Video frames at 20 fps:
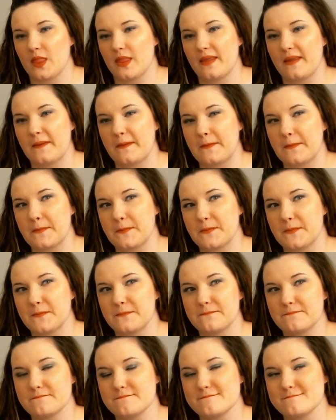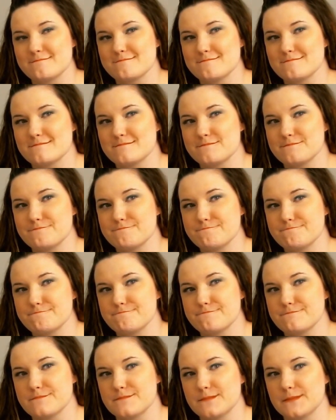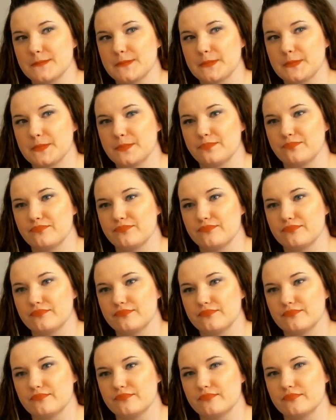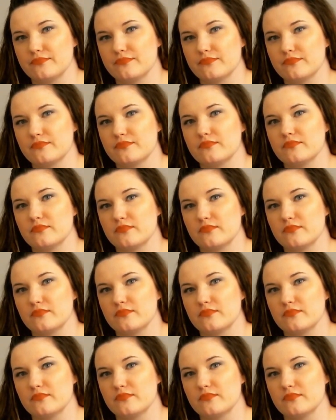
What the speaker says: [no speech]